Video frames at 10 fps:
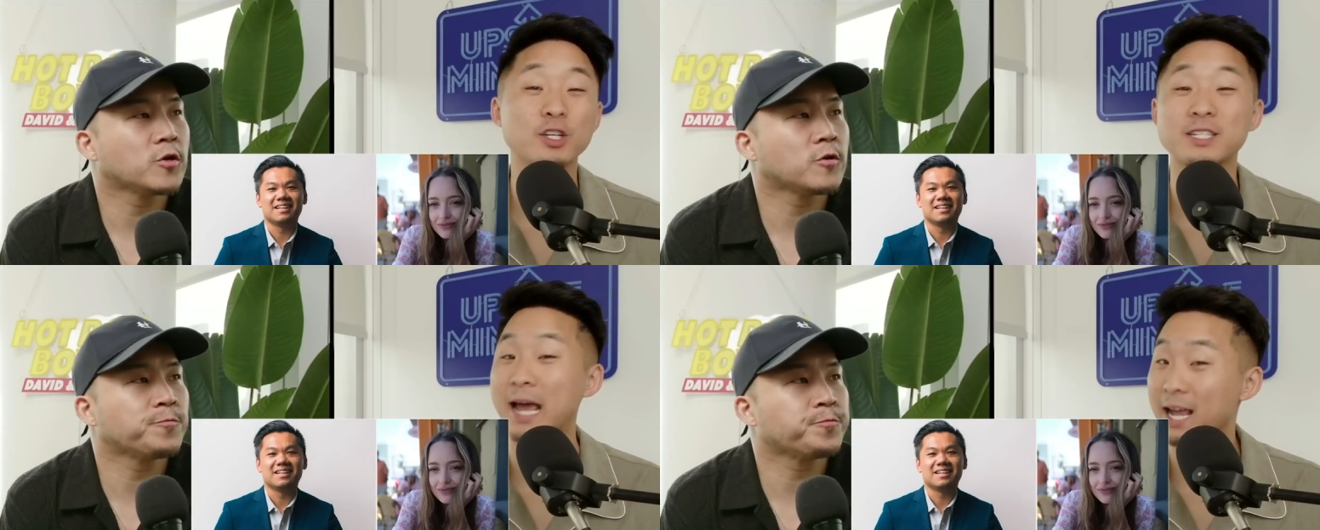
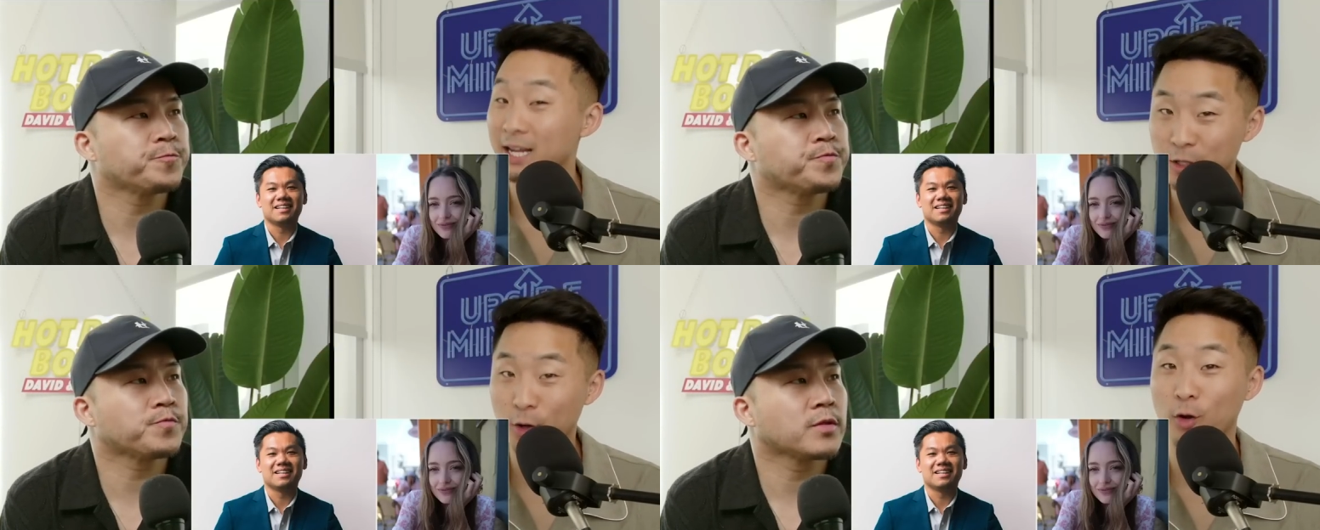Speaker 1: tech
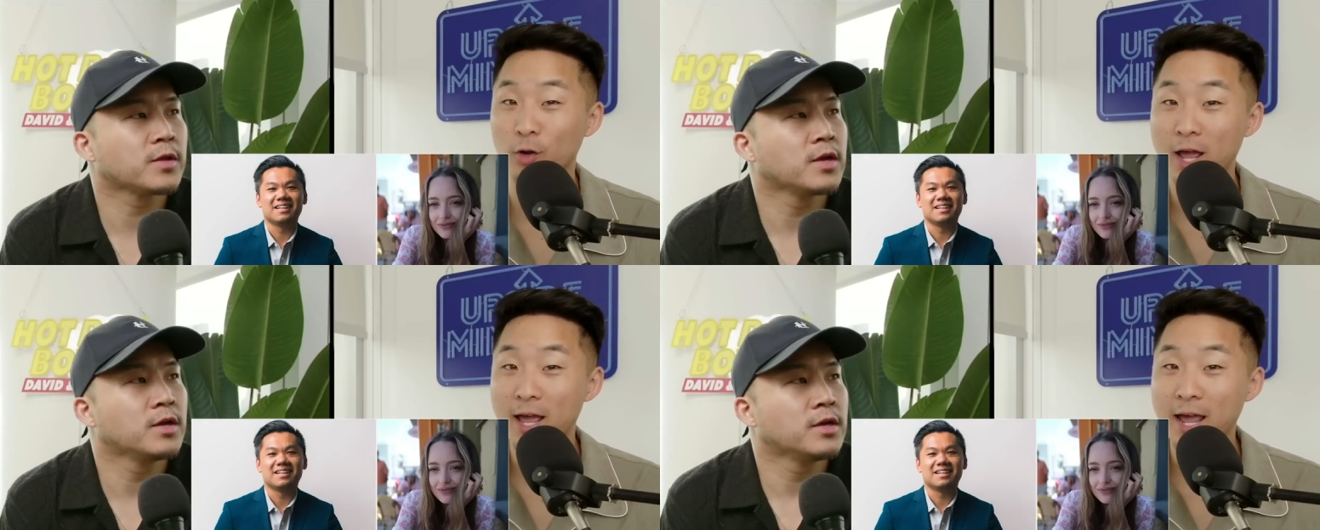nerd,
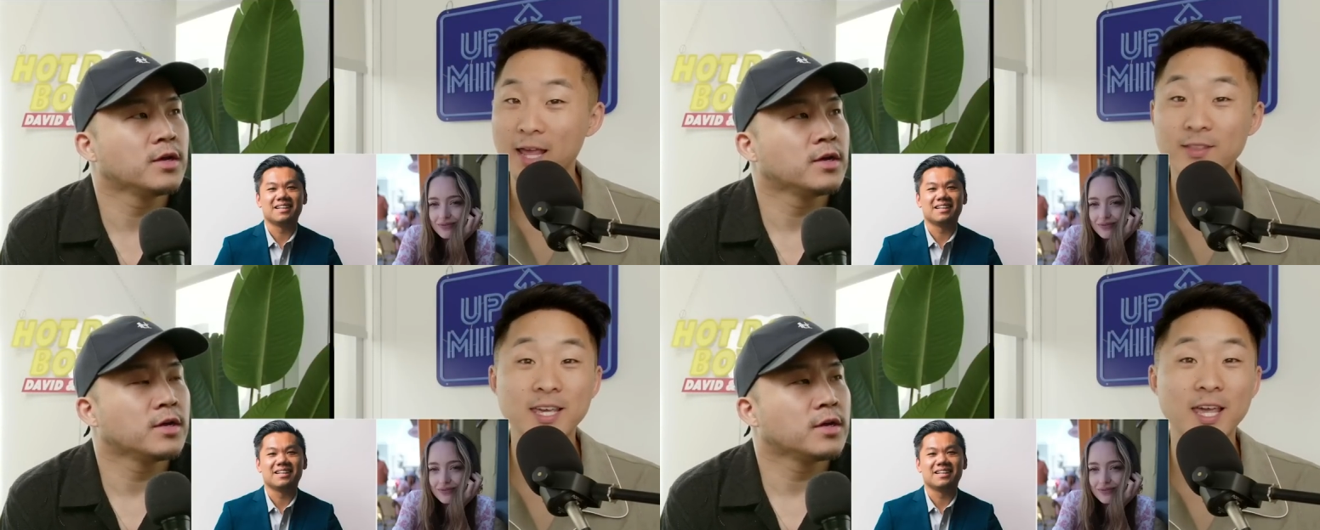and
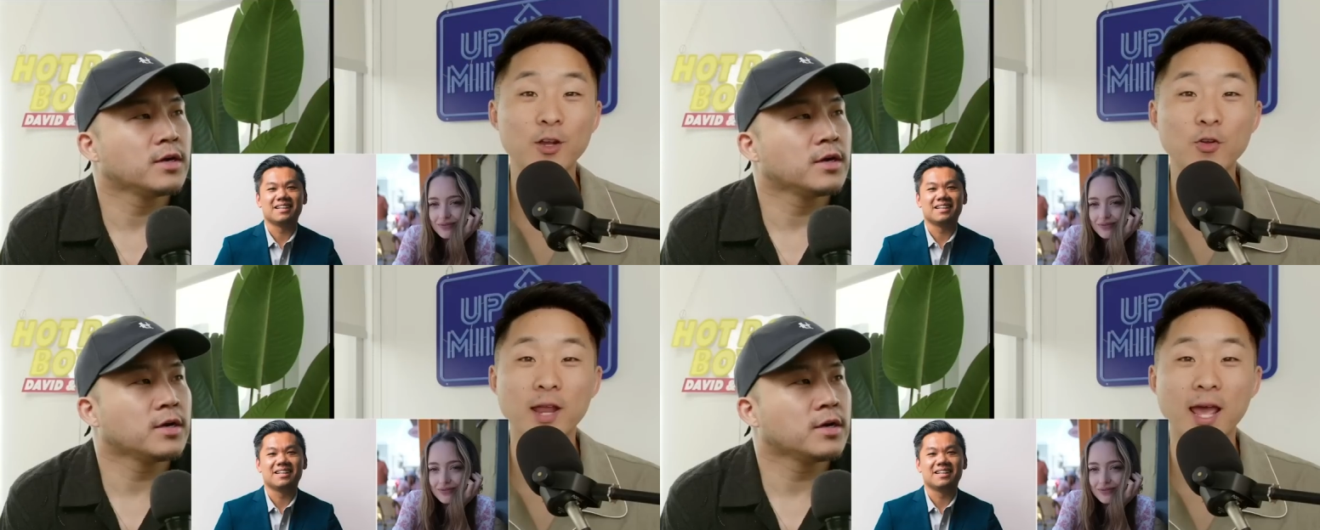the
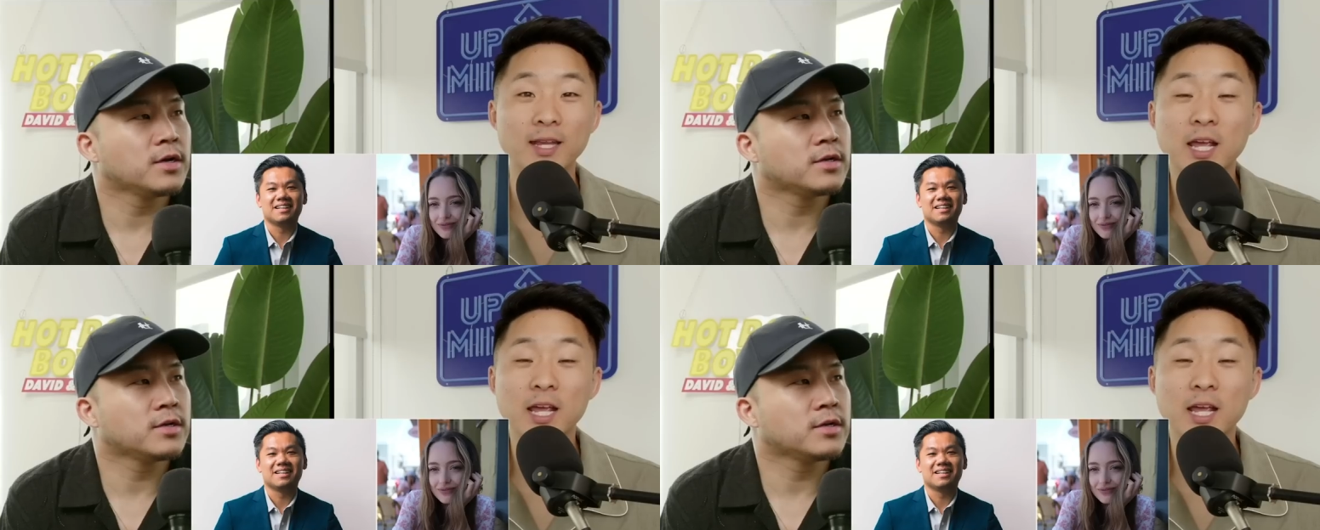internet